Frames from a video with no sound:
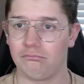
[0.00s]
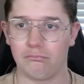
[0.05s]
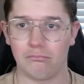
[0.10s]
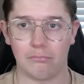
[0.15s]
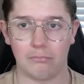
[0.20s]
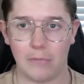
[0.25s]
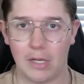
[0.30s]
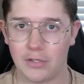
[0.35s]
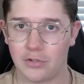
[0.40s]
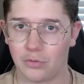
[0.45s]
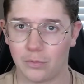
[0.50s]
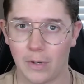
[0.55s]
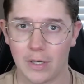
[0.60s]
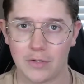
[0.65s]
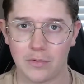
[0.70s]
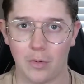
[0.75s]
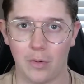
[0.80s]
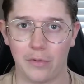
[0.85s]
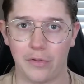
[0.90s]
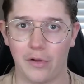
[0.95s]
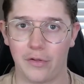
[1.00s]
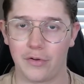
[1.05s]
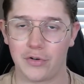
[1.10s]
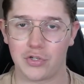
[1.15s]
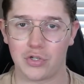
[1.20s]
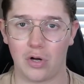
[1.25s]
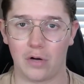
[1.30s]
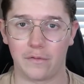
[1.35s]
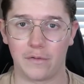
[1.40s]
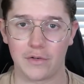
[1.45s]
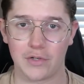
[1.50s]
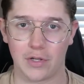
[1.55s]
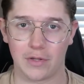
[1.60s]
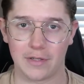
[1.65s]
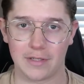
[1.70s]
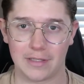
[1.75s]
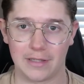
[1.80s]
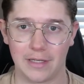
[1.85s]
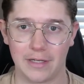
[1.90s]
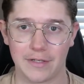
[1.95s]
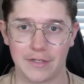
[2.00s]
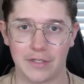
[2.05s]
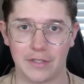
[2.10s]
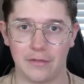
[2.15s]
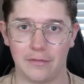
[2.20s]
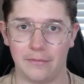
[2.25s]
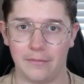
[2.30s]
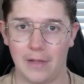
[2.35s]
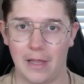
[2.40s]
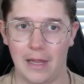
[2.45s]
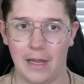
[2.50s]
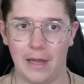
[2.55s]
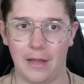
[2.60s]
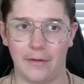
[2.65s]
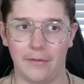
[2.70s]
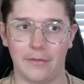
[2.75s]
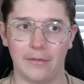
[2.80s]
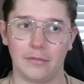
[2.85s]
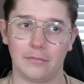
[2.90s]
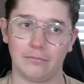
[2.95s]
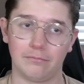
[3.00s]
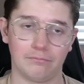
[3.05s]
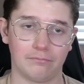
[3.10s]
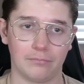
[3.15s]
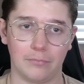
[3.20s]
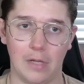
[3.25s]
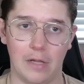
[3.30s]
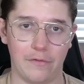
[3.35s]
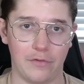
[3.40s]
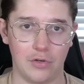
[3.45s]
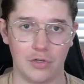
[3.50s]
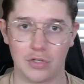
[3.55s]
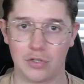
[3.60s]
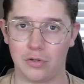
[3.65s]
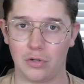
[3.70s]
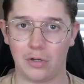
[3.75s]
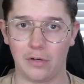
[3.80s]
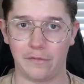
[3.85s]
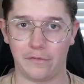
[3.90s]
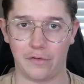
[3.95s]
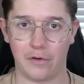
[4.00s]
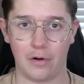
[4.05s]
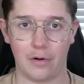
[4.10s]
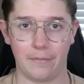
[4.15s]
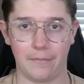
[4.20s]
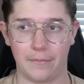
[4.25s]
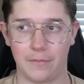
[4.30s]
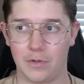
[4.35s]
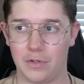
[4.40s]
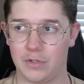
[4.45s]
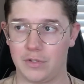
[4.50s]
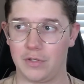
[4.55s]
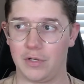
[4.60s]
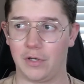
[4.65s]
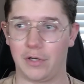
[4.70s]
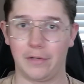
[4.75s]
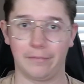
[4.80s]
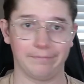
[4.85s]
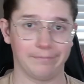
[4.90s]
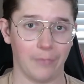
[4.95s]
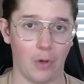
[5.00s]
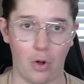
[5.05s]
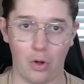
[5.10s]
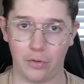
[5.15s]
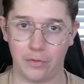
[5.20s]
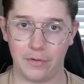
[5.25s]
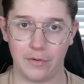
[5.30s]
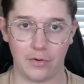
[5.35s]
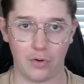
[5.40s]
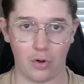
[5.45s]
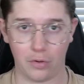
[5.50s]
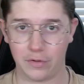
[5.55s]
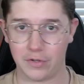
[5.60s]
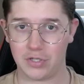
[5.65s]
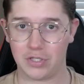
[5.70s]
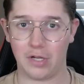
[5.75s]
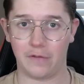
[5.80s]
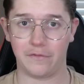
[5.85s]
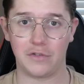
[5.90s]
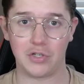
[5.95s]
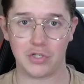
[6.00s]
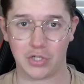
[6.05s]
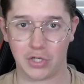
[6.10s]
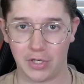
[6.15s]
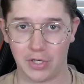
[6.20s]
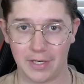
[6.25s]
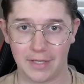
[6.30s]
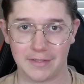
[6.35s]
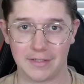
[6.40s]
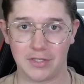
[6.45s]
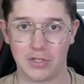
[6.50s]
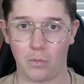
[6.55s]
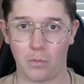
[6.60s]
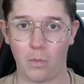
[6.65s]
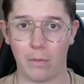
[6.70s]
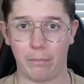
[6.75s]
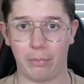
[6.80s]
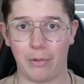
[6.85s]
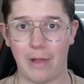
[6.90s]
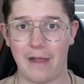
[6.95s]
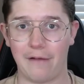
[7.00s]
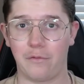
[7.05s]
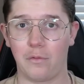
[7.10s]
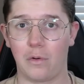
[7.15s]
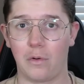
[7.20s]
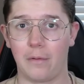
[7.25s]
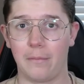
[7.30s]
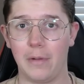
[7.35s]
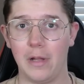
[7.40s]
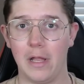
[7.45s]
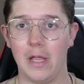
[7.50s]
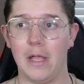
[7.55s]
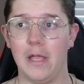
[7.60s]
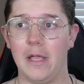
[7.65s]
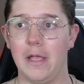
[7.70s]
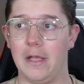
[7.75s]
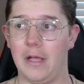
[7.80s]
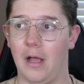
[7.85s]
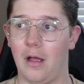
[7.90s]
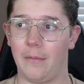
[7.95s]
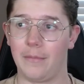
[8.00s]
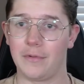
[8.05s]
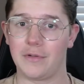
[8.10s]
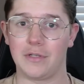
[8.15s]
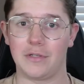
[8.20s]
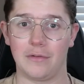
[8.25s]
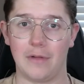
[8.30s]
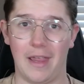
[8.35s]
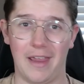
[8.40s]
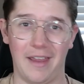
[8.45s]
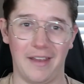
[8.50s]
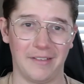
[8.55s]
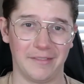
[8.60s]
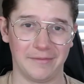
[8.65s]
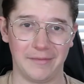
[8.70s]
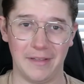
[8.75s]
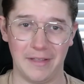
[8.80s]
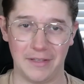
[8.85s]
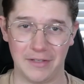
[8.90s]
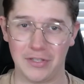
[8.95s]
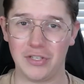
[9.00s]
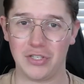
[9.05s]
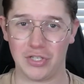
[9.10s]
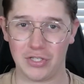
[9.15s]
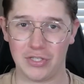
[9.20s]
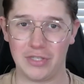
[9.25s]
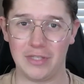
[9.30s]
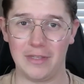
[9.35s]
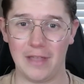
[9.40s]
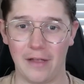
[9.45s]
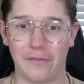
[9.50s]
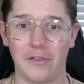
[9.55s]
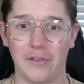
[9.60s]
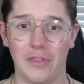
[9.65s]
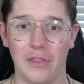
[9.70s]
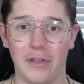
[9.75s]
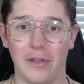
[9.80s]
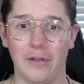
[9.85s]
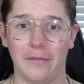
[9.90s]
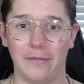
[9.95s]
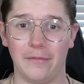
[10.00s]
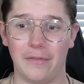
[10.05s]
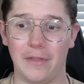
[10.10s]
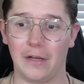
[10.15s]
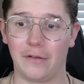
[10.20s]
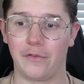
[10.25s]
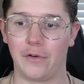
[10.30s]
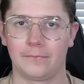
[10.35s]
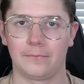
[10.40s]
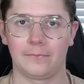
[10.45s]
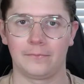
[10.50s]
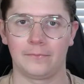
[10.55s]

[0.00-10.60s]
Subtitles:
Integrates well with other softwares on this list, and if you're just looking for all this stuff to just condense to one platform, this is definitely the thing for you.